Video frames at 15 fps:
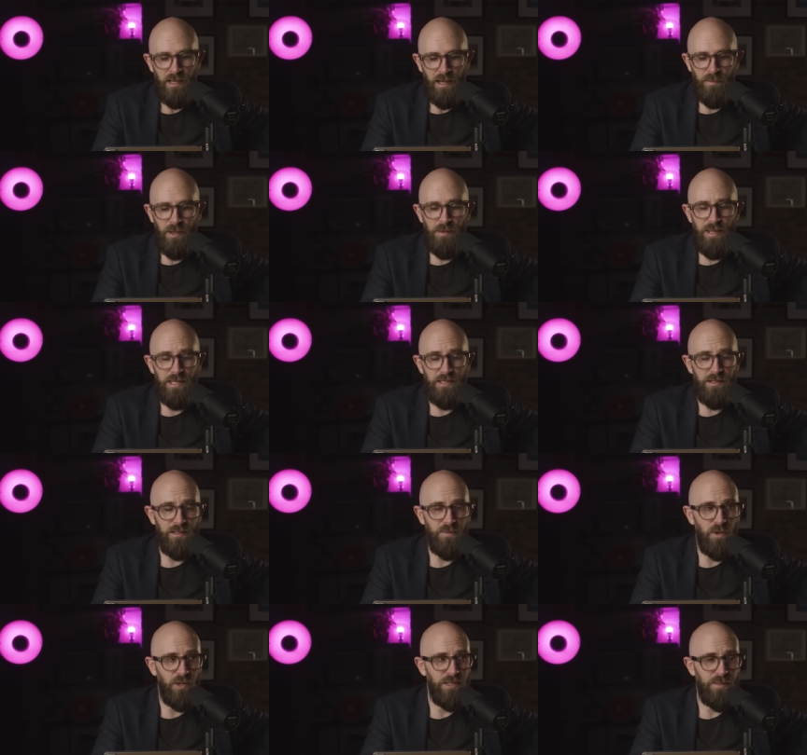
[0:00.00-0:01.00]
And maybe that's
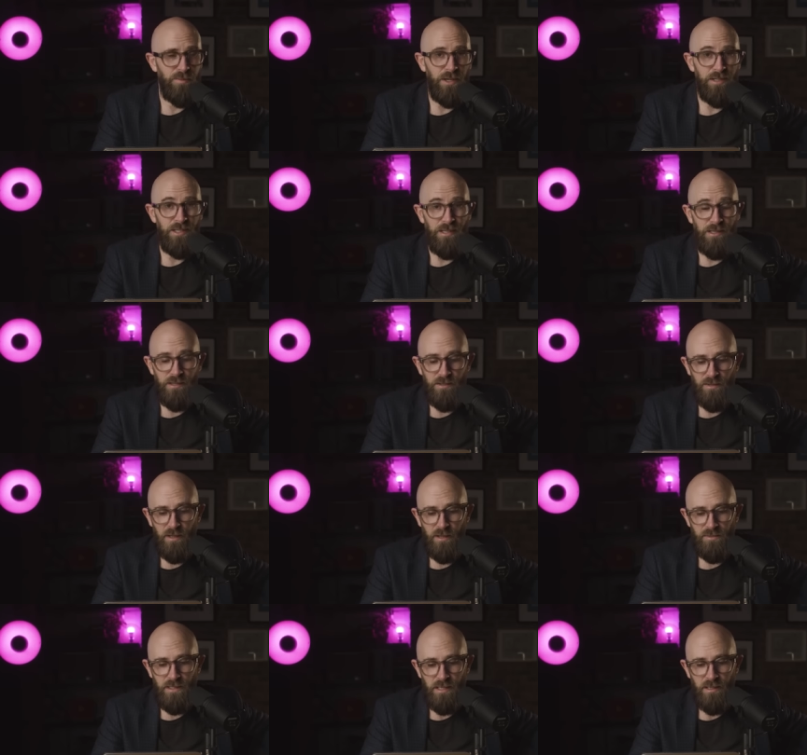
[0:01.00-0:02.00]
just what conspiracists are
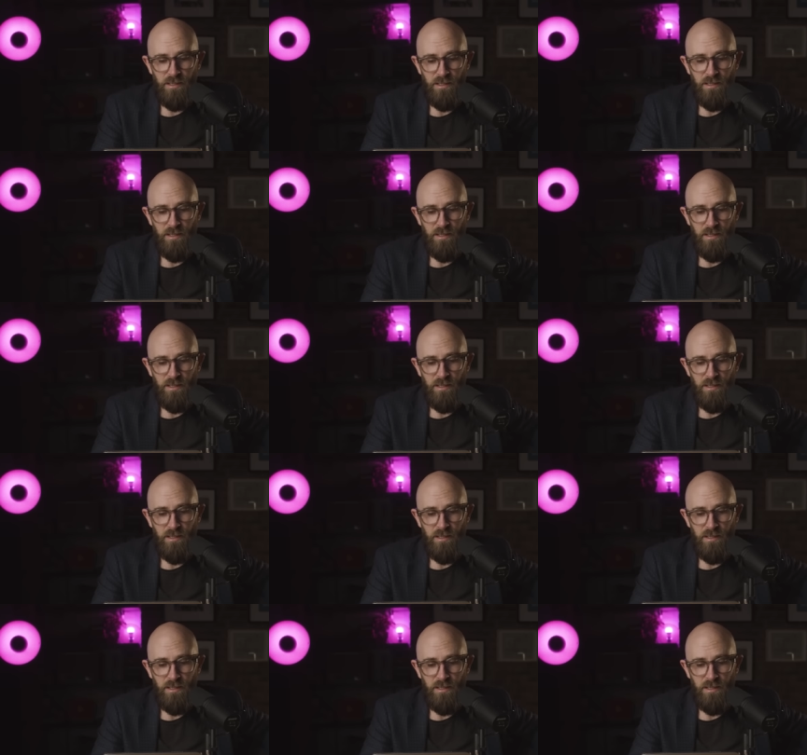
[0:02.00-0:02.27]
after.